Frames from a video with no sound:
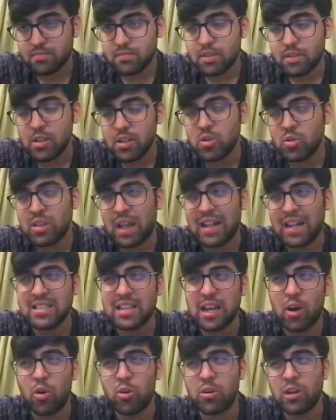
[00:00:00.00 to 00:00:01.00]
So that's
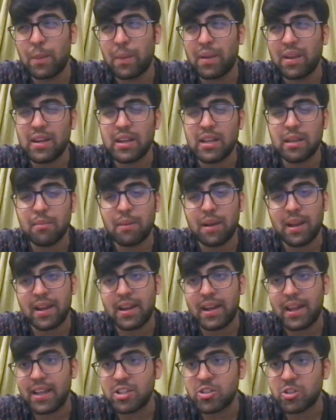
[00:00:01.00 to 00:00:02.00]
how typically my
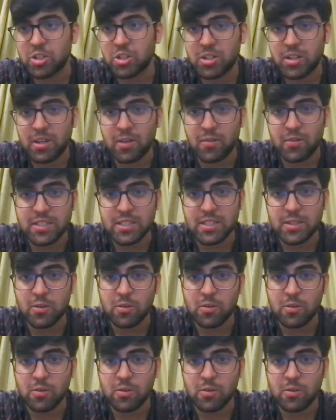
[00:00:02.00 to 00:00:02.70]
day is structured in VC.